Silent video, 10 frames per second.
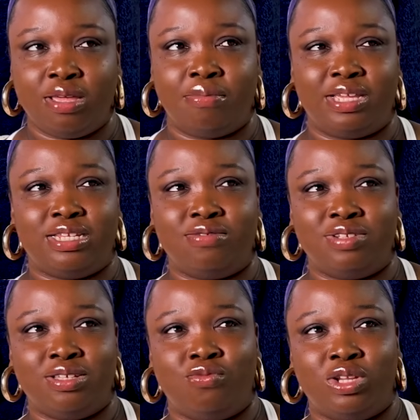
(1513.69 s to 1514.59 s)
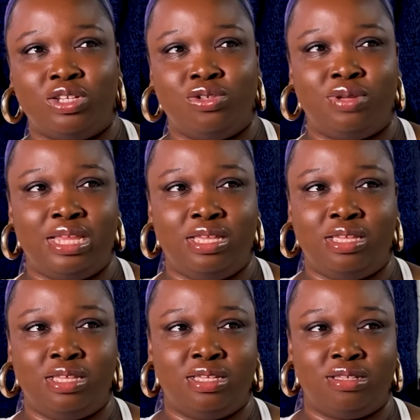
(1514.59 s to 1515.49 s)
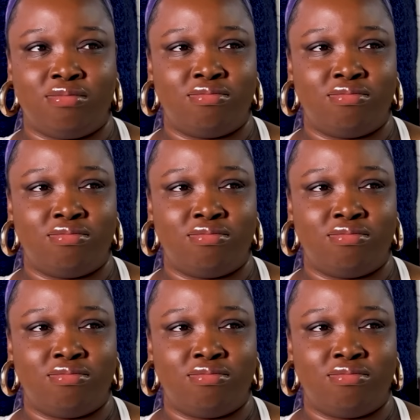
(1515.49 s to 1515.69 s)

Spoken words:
but I didn't really want to do any,